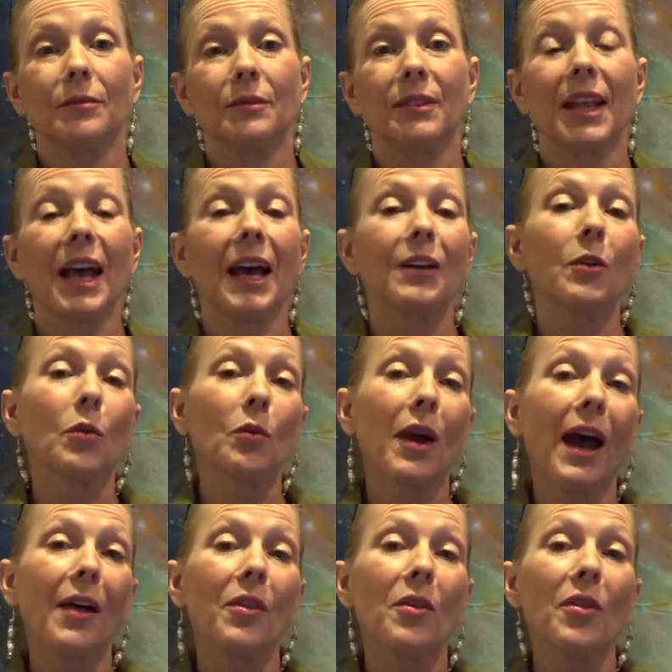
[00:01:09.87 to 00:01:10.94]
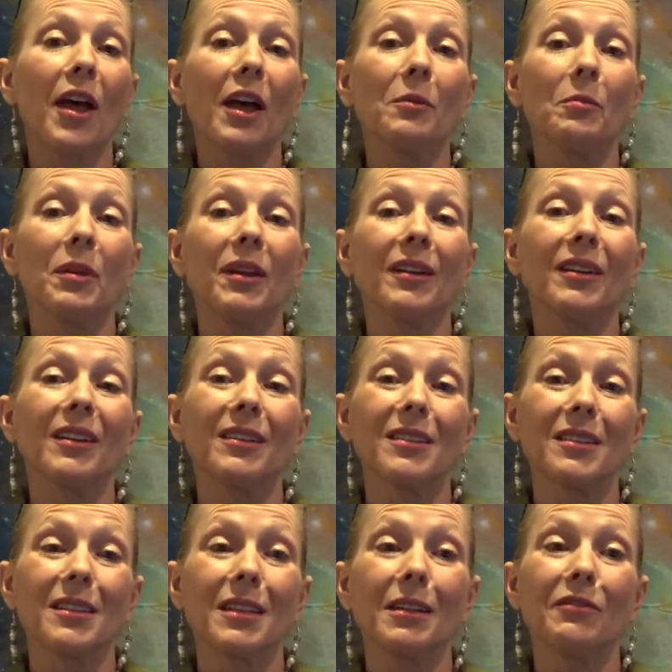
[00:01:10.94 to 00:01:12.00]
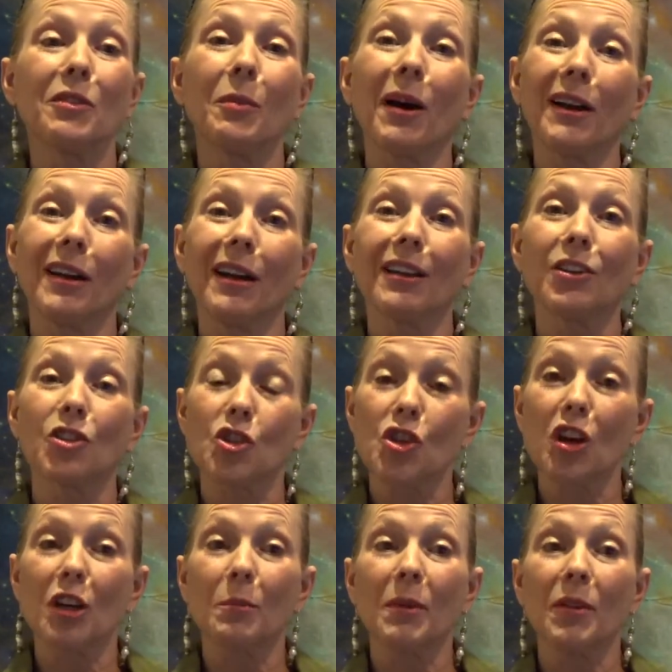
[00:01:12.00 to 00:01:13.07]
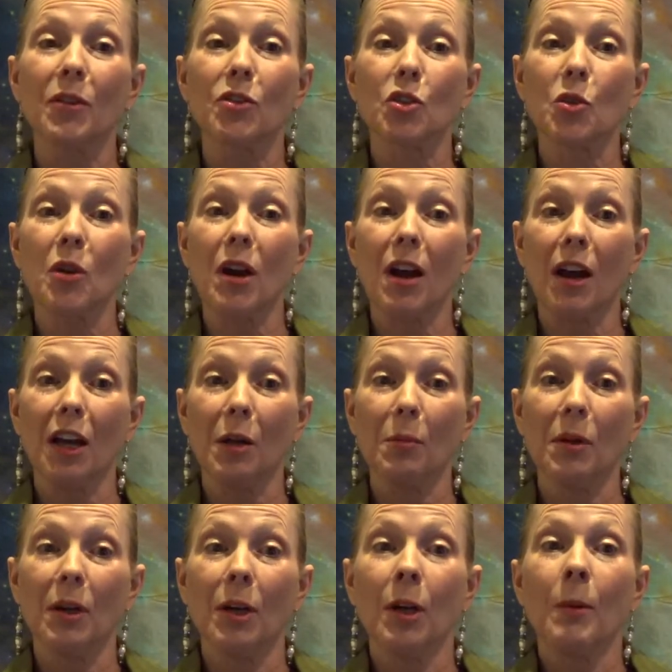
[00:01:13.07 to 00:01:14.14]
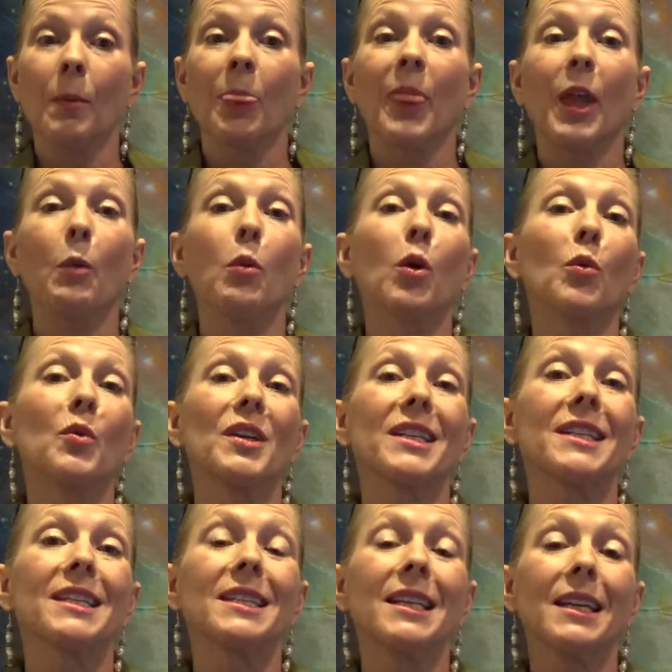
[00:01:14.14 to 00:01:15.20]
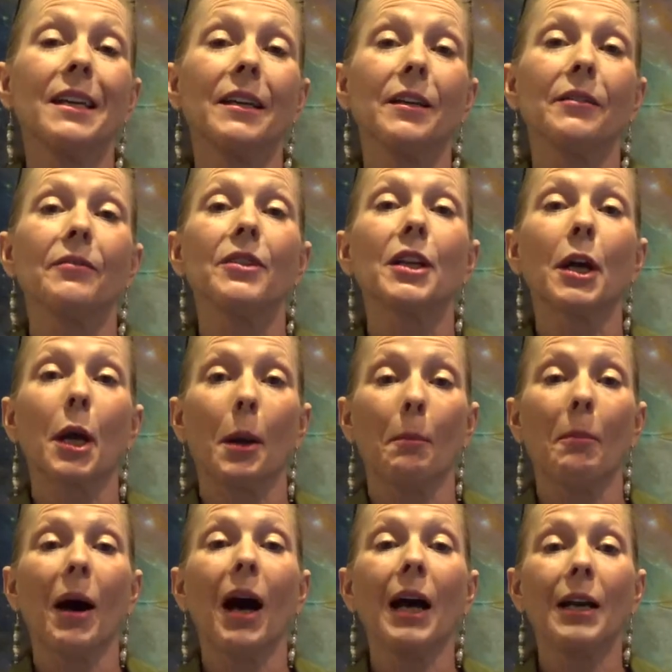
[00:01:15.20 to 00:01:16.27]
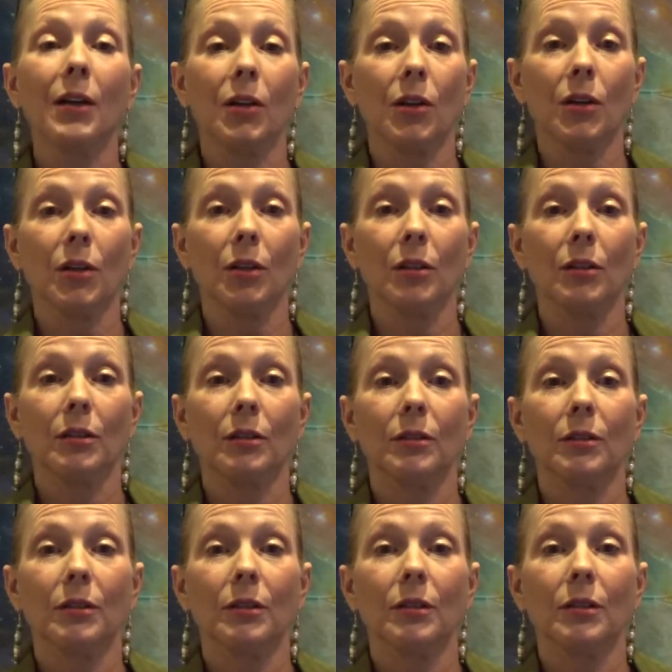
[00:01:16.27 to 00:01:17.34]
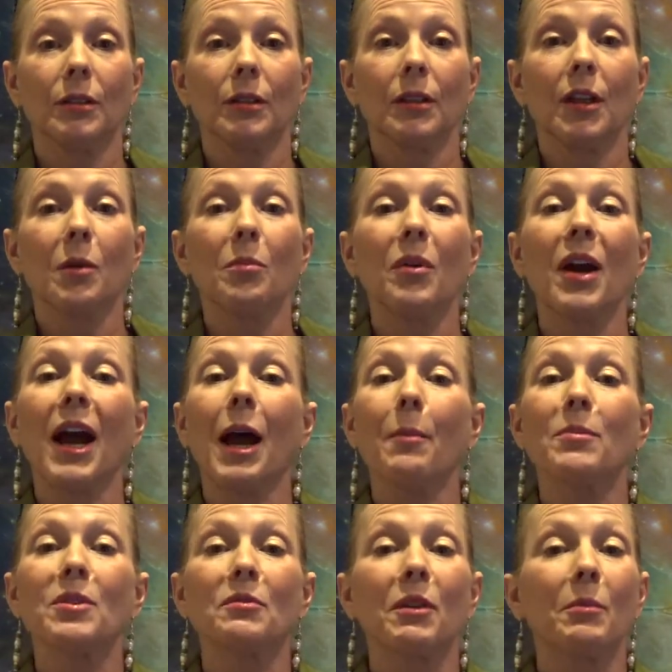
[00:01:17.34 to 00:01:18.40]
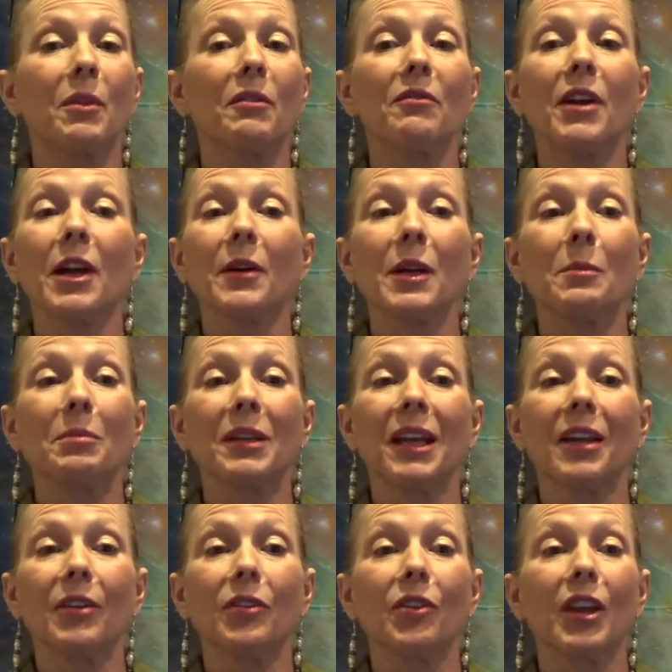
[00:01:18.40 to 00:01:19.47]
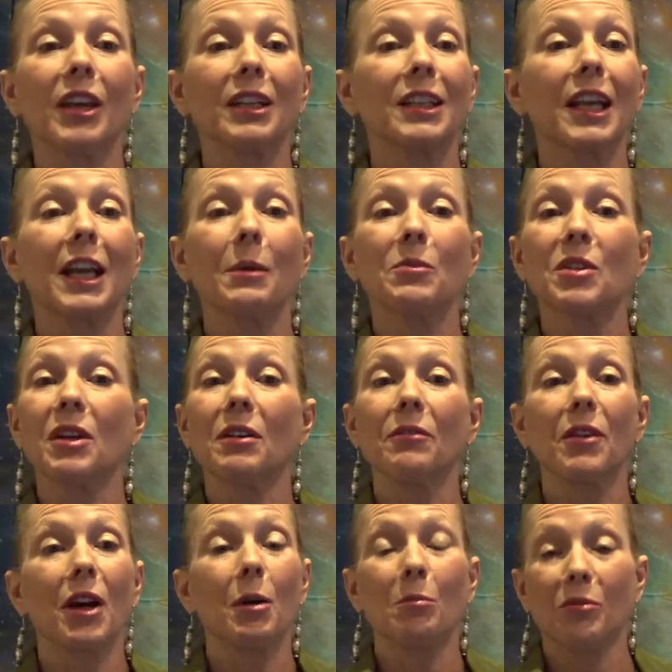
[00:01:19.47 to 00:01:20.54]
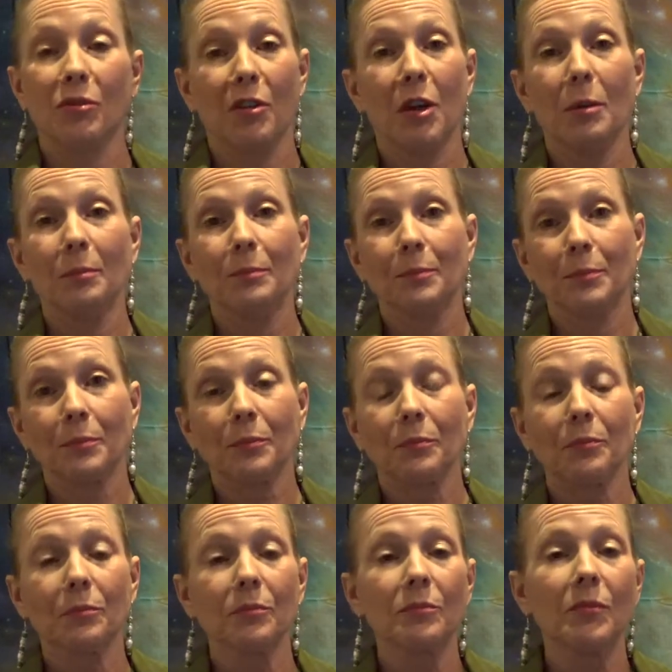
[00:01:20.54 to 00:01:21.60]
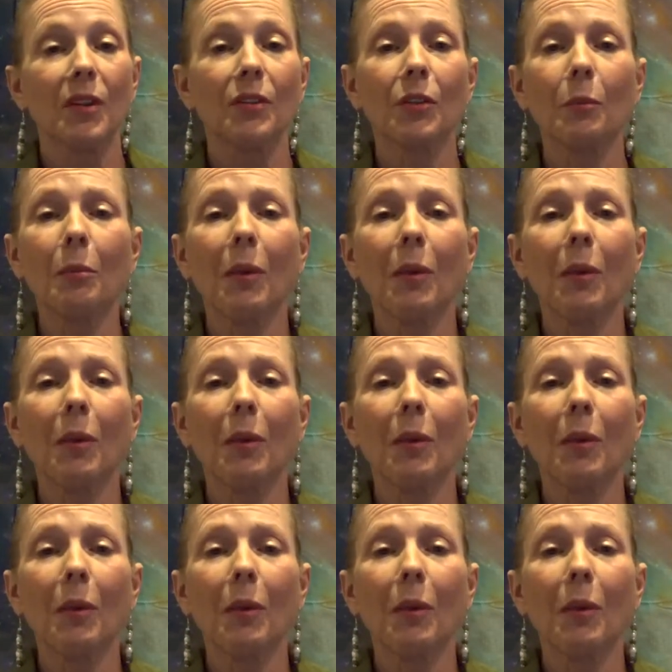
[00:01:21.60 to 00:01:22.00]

That rather than being conceived by Helen Schucman, the scribe, they were received by her, perhaps from the very place they claimed to have come from, the